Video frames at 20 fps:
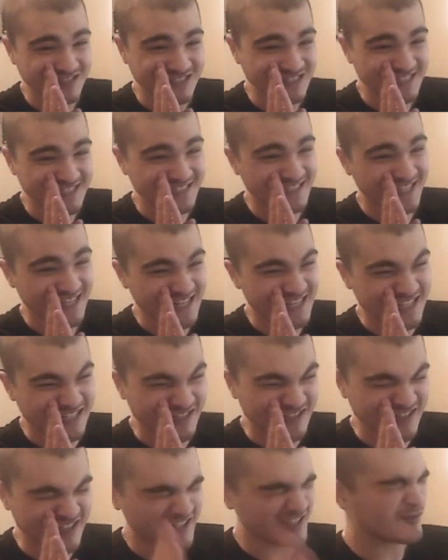not getting
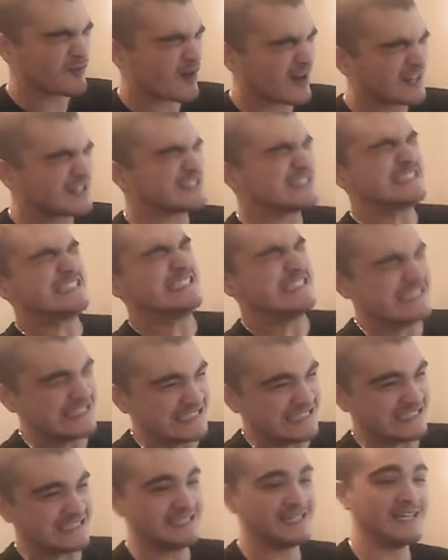us anywhere,
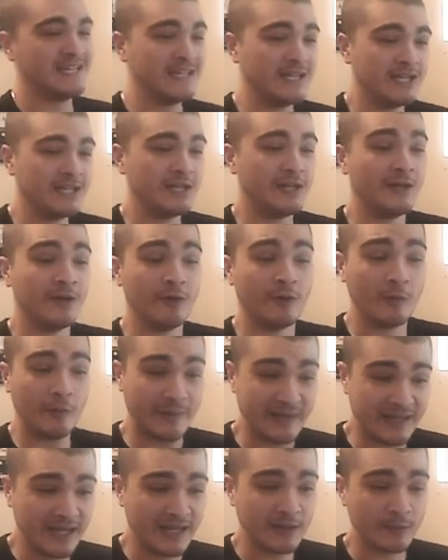
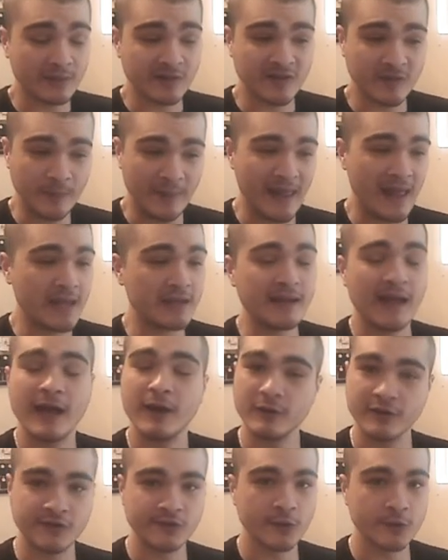we need to expand
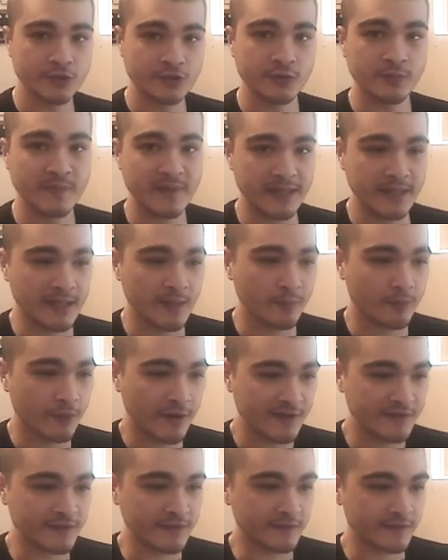our social media
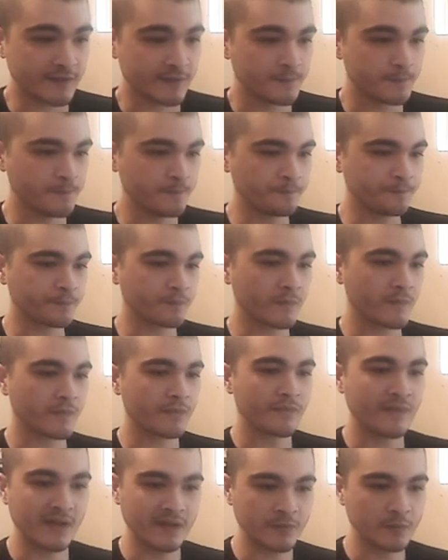presence.
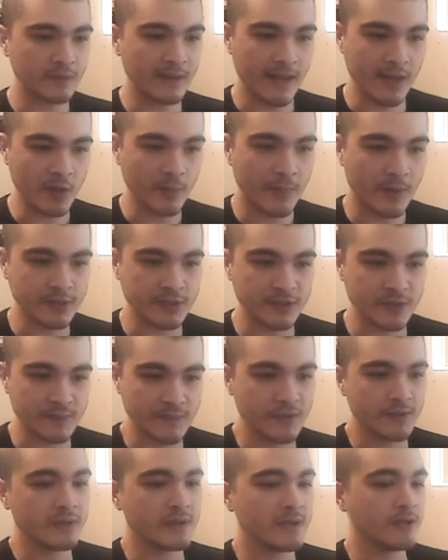This will help our
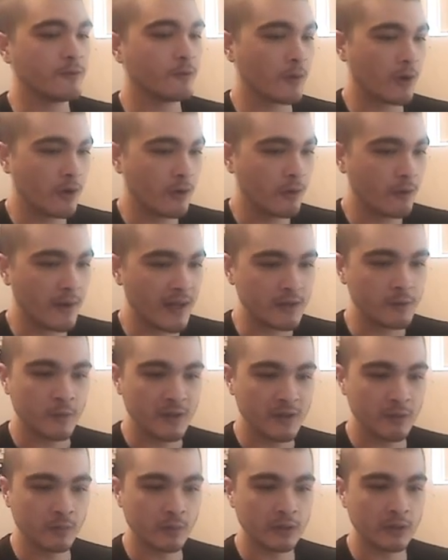community grow, and
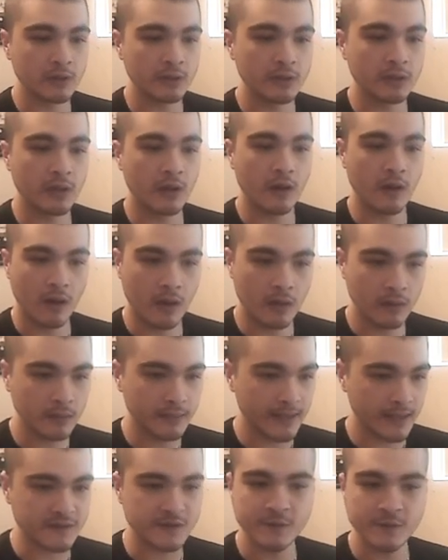we will all
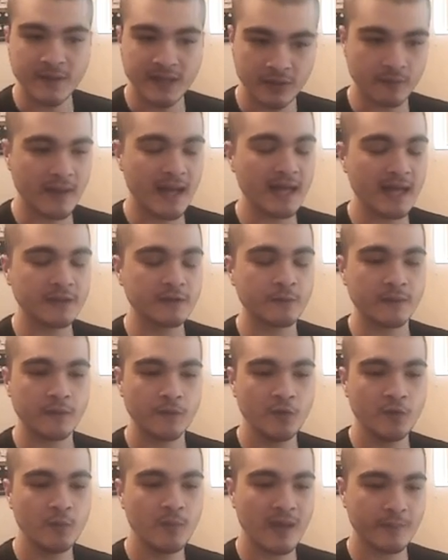get to interact with
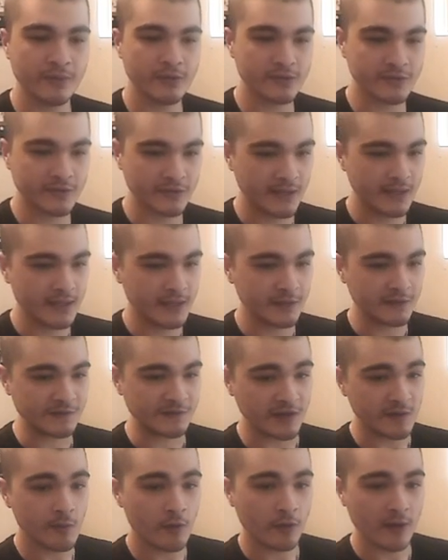new members,
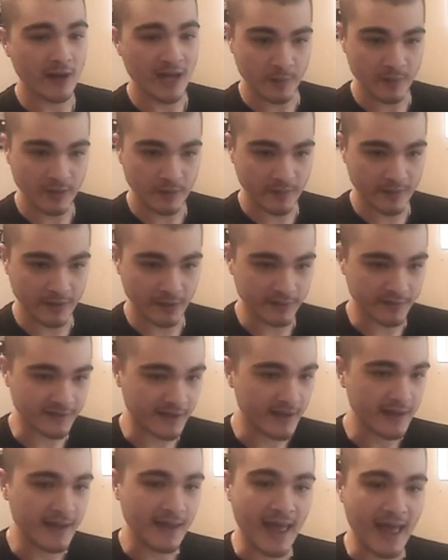see more epic
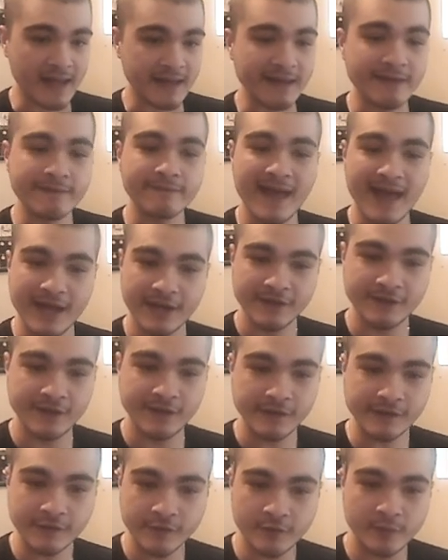builds, and have
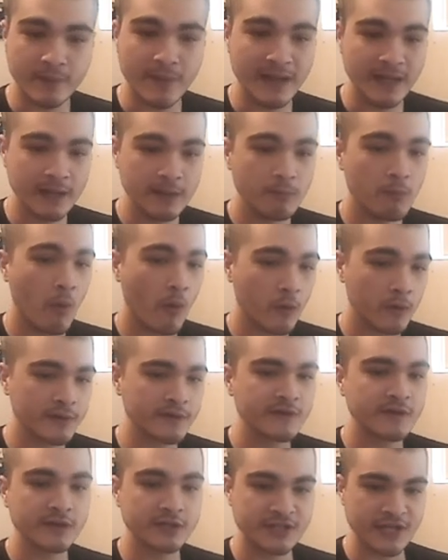access to many more
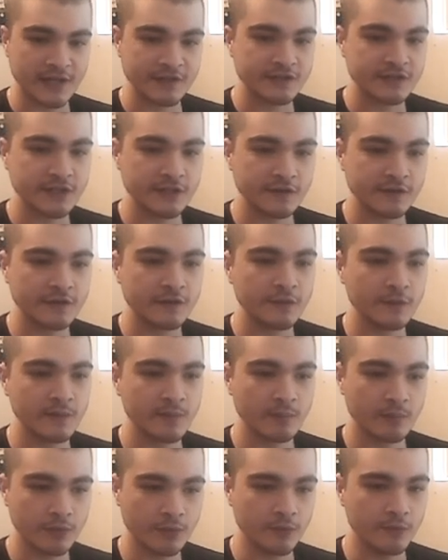suggestions to
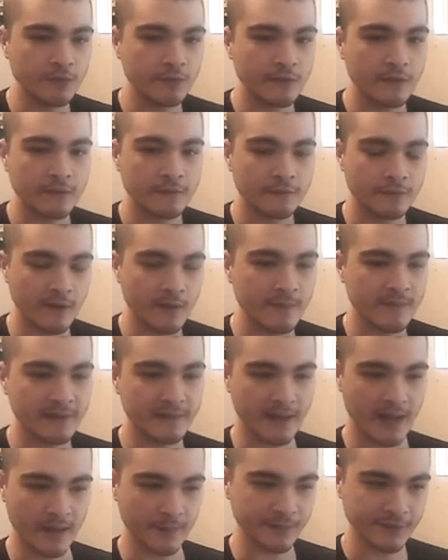improve From the
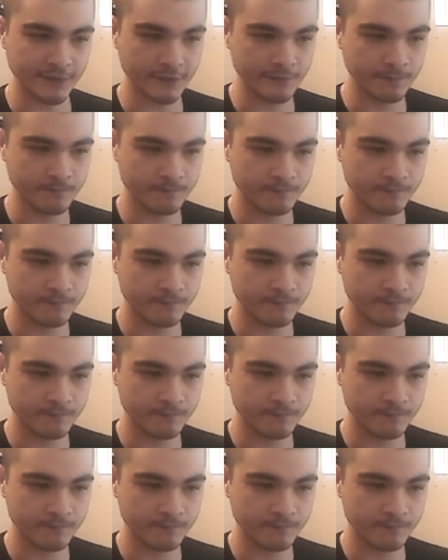Depths.